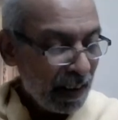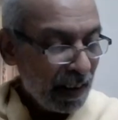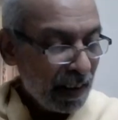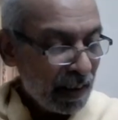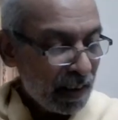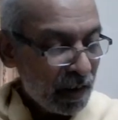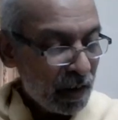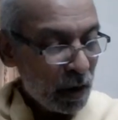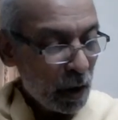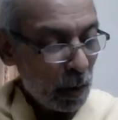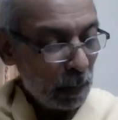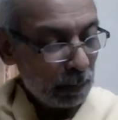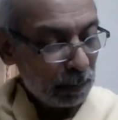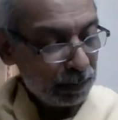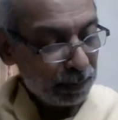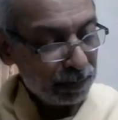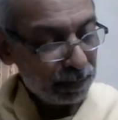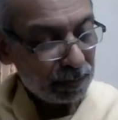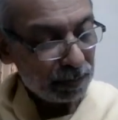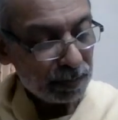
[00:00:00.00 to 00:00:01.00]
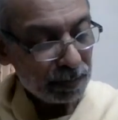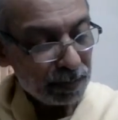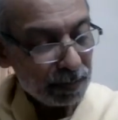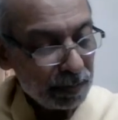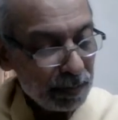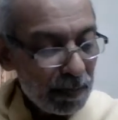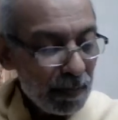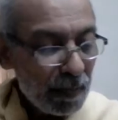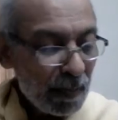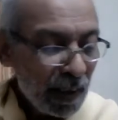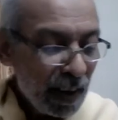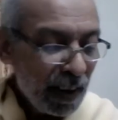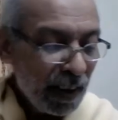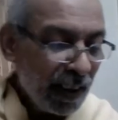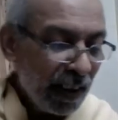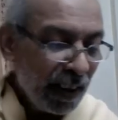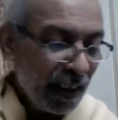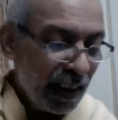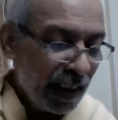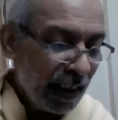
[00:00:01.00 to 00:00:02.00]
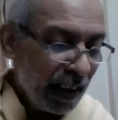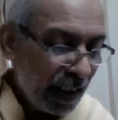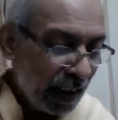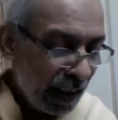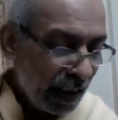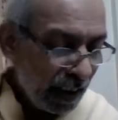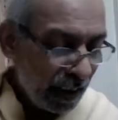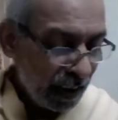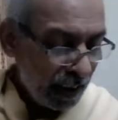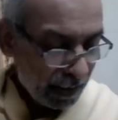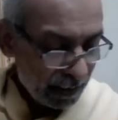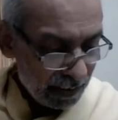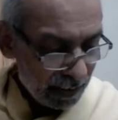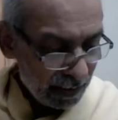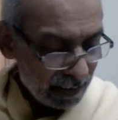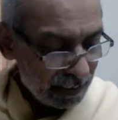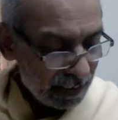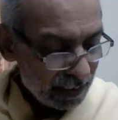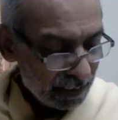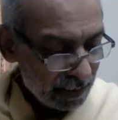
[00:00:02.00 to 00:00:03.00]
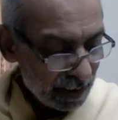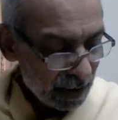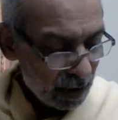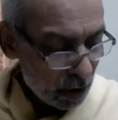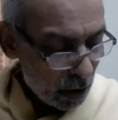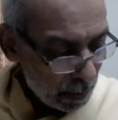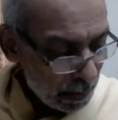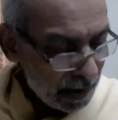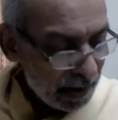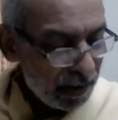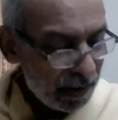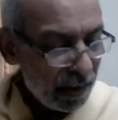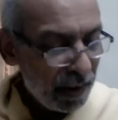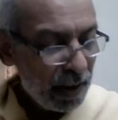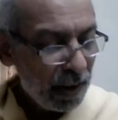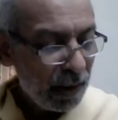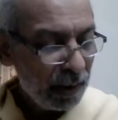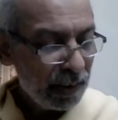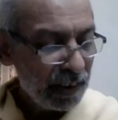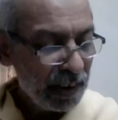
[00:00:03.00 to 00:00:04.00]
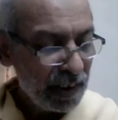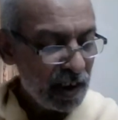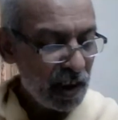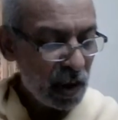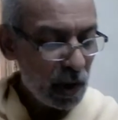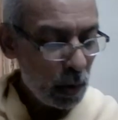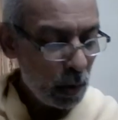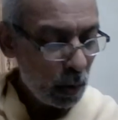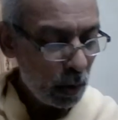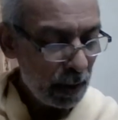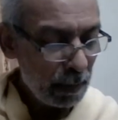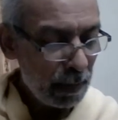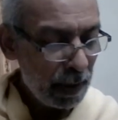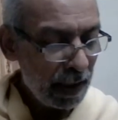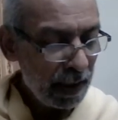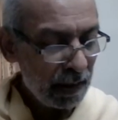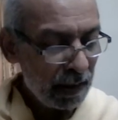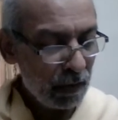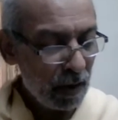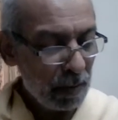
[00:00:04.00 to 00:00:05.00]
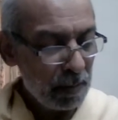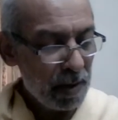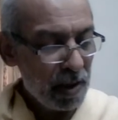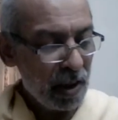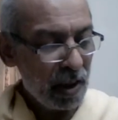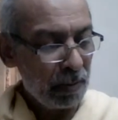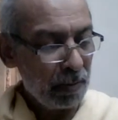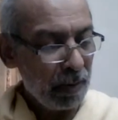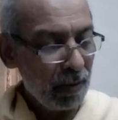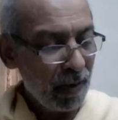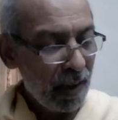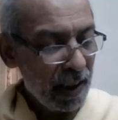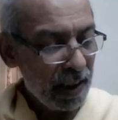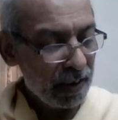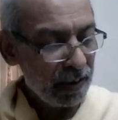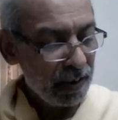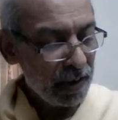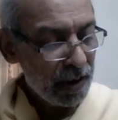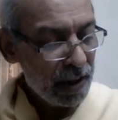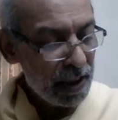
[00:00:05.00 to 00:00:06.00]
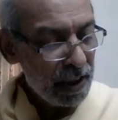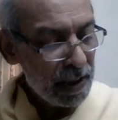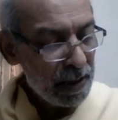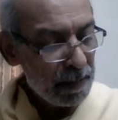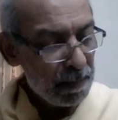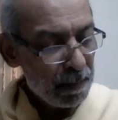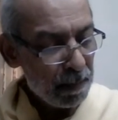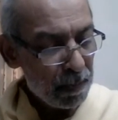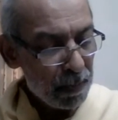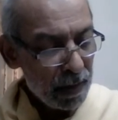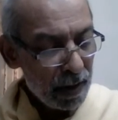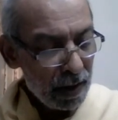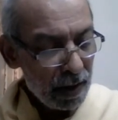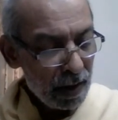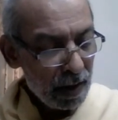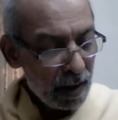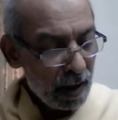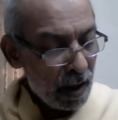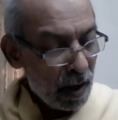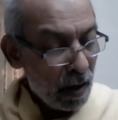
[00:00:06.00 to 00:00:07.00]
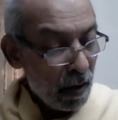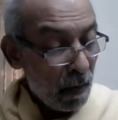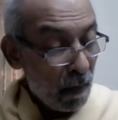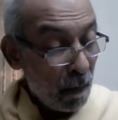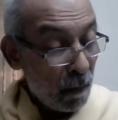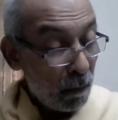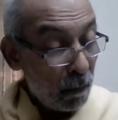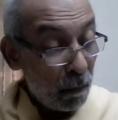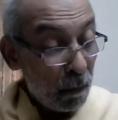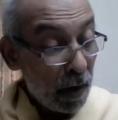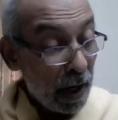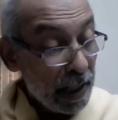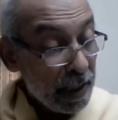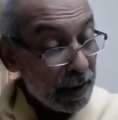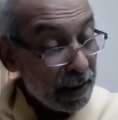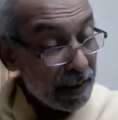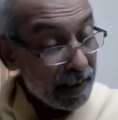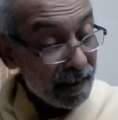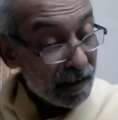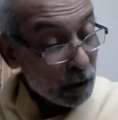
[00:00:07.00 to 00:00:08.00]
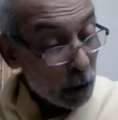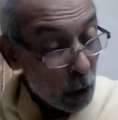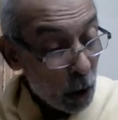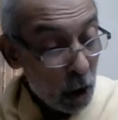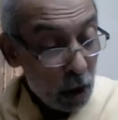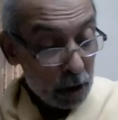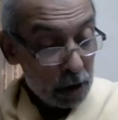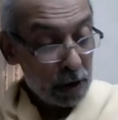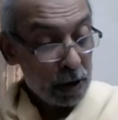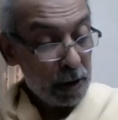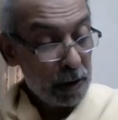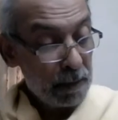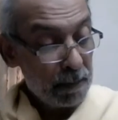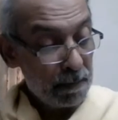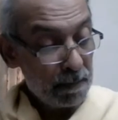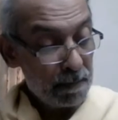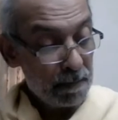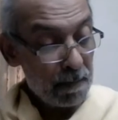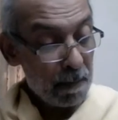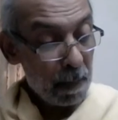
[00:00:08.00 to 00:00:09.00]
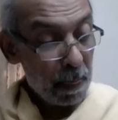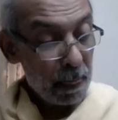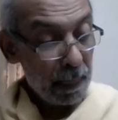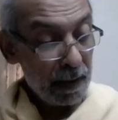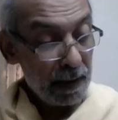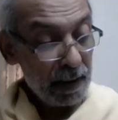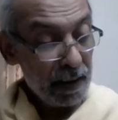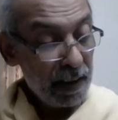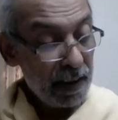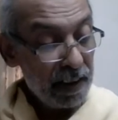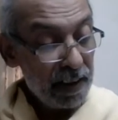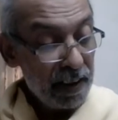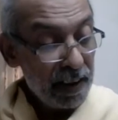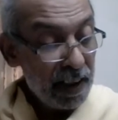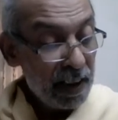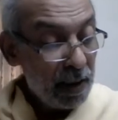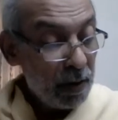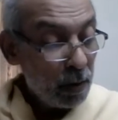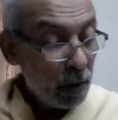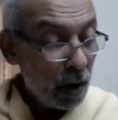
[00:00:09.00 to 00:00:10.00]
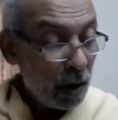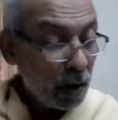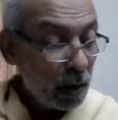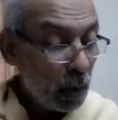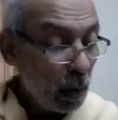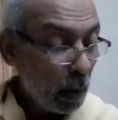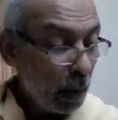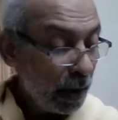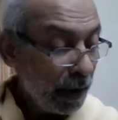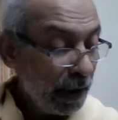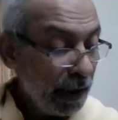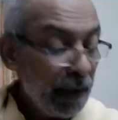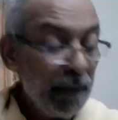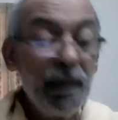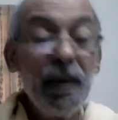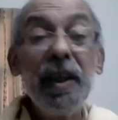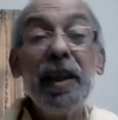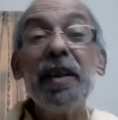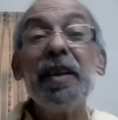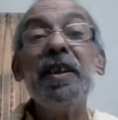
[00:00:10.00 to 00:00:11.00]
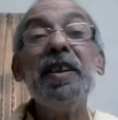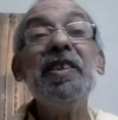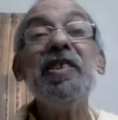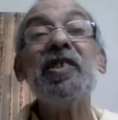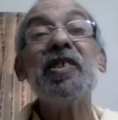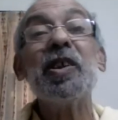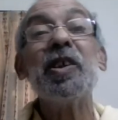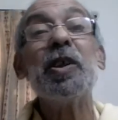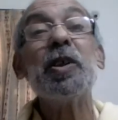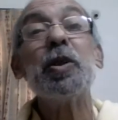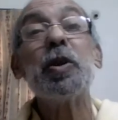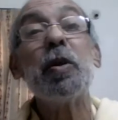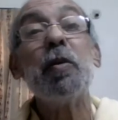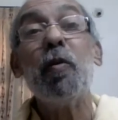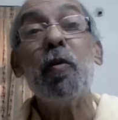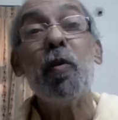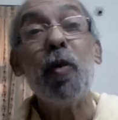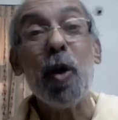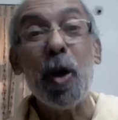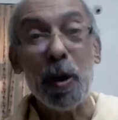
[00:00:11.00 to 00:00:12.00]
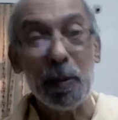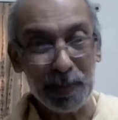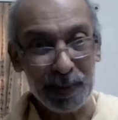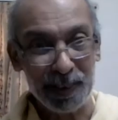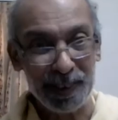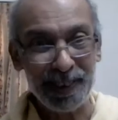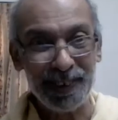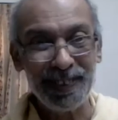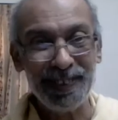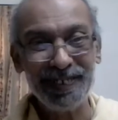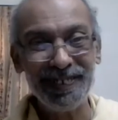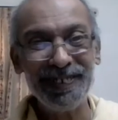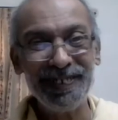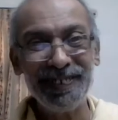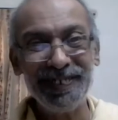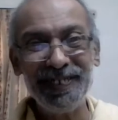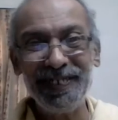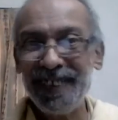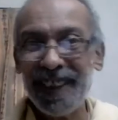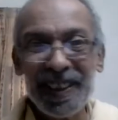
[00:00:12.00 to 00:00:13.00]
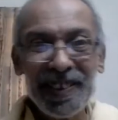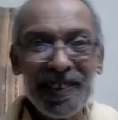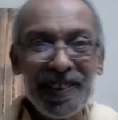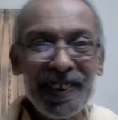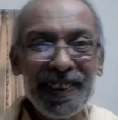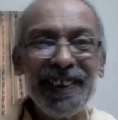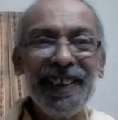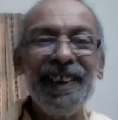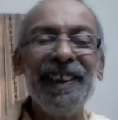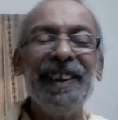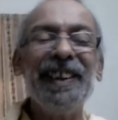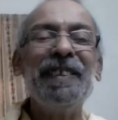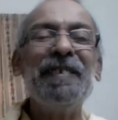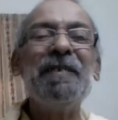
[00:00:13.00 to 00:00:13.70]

So, uh, the, the, the commentary on this shloka by Swami Chidbhavanandaji Fire is hot. It need not go anywhere in search of warmth. Naturally.